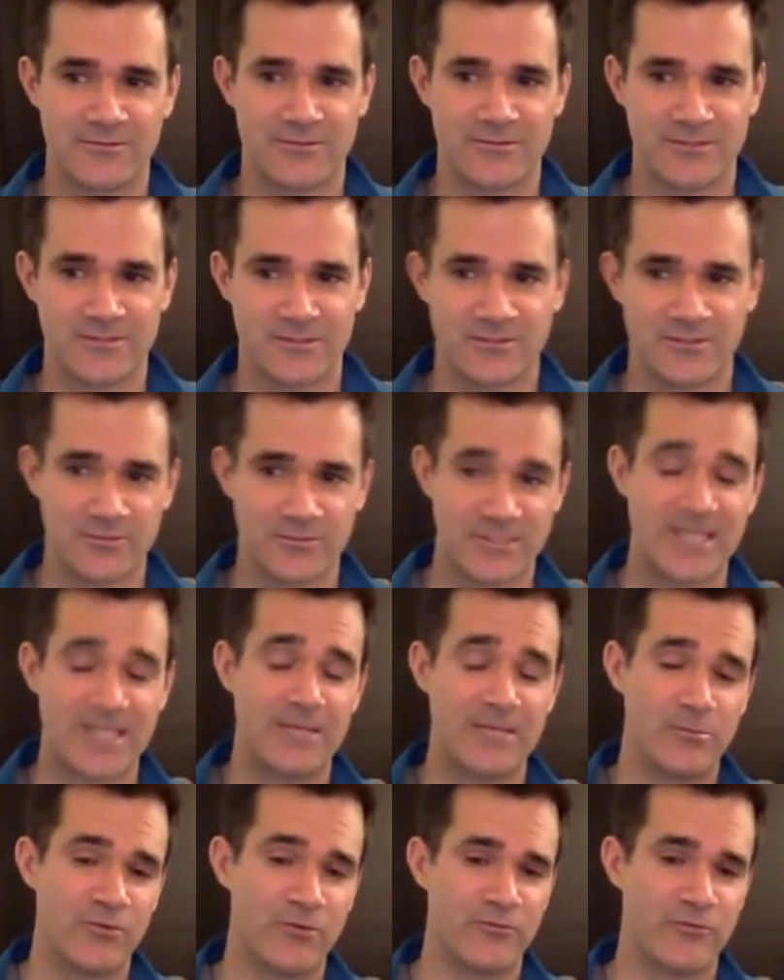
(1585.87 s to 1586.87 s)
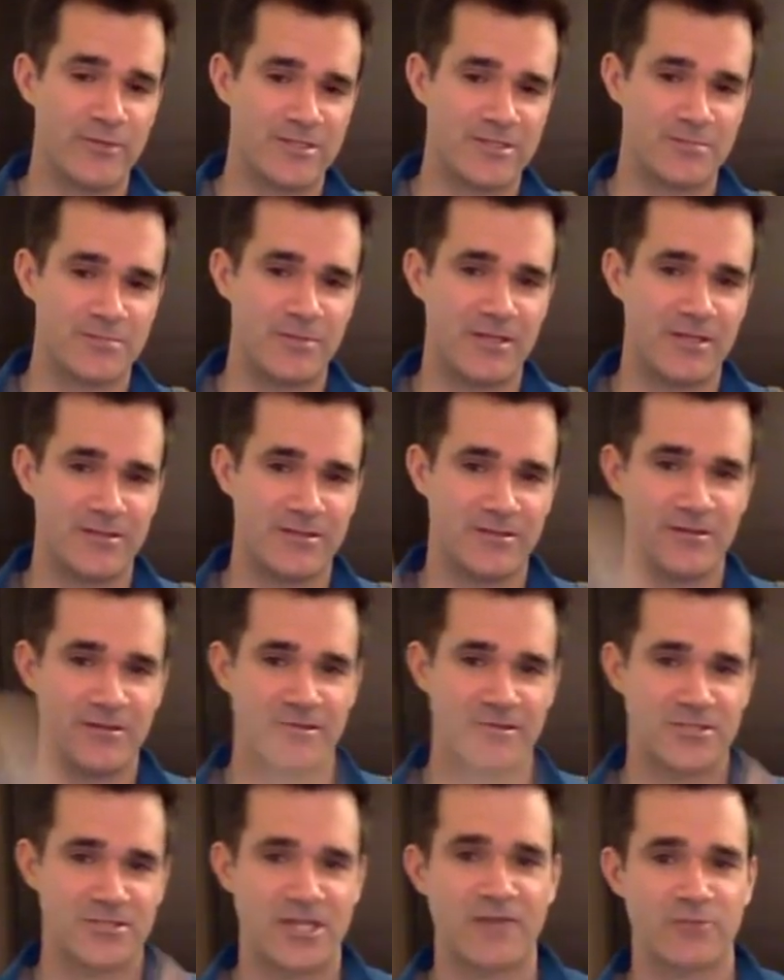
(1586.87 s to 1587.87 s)
Those key movements being the
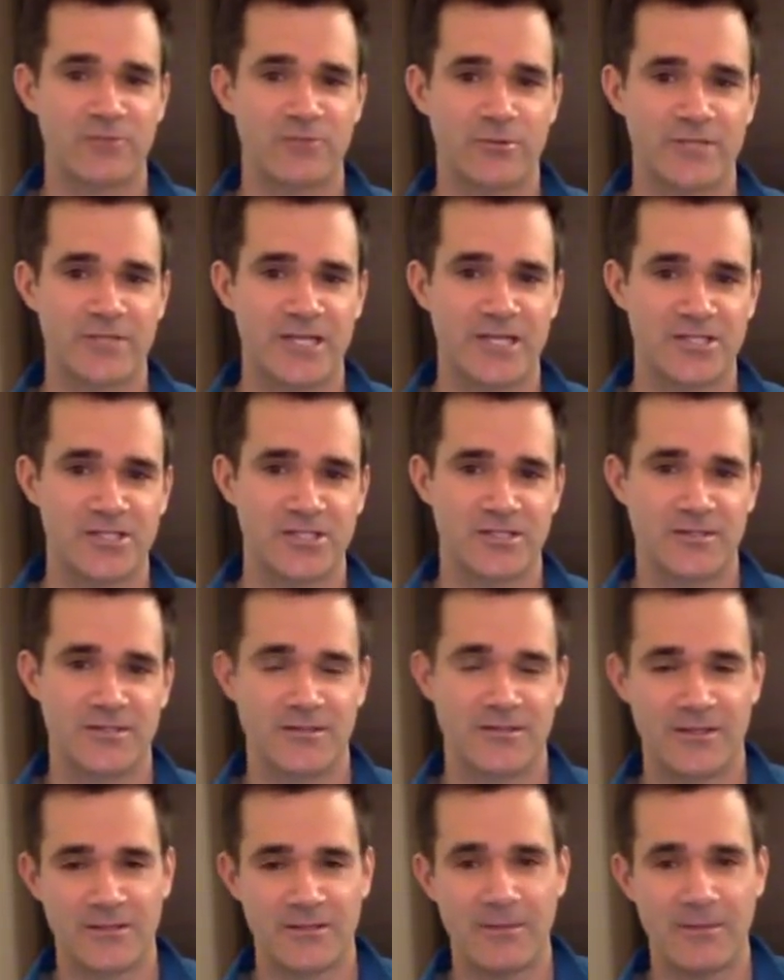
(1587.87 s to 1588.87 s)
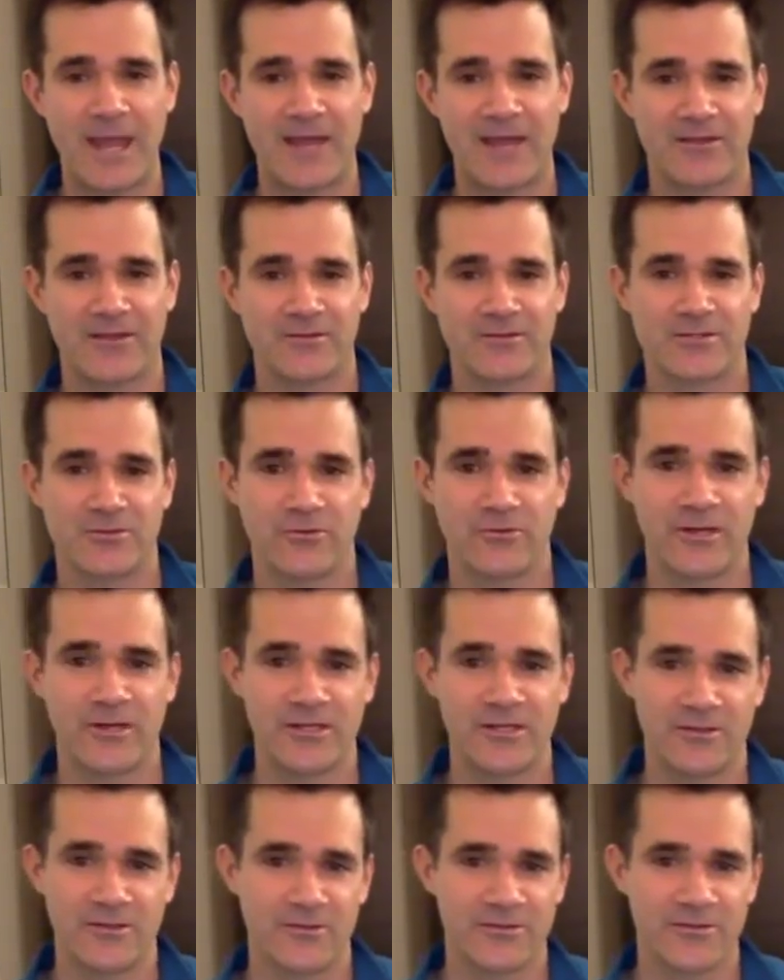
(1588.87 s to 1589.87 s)
shaft rotation and the path out to the
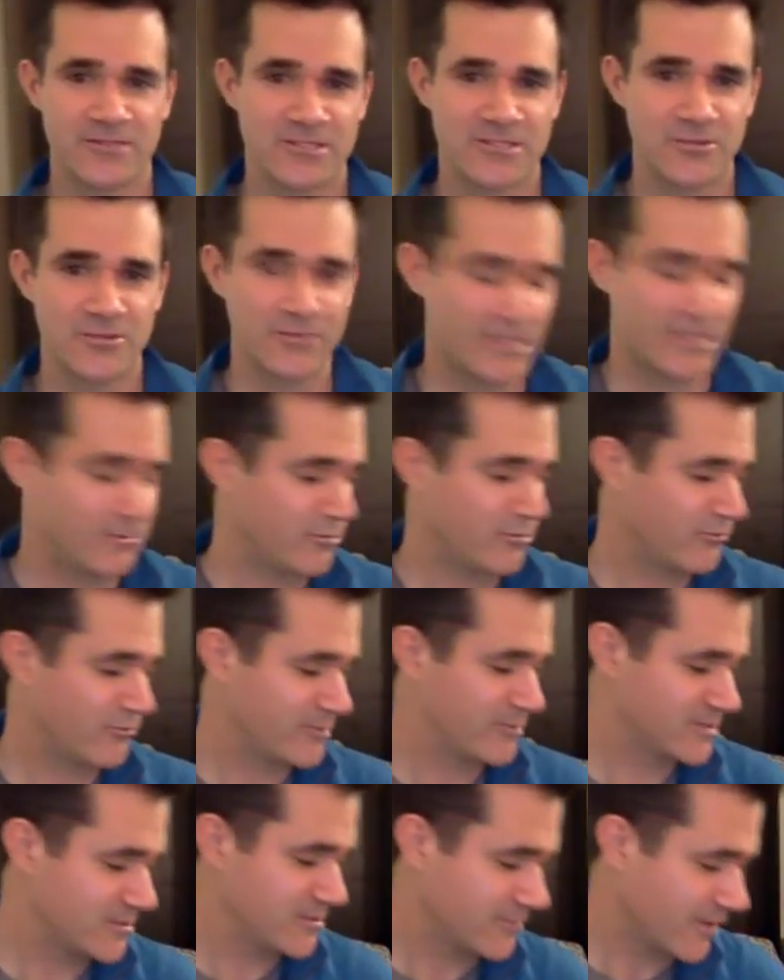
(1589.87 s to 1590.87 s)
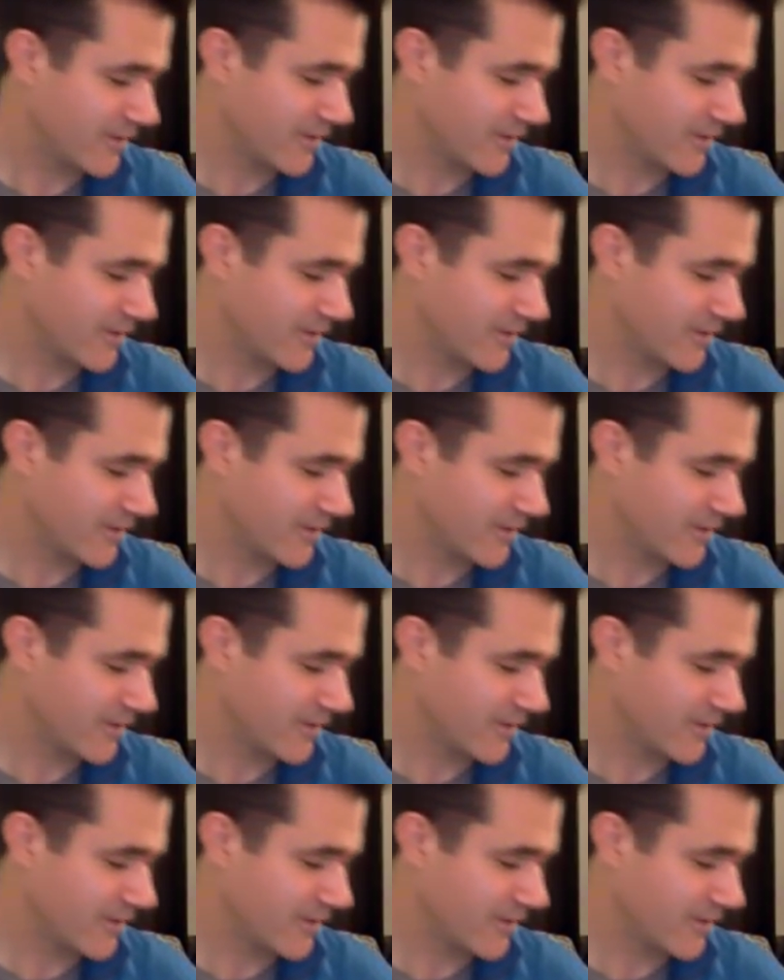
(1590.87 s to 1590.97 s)
right are the two key movements you've got to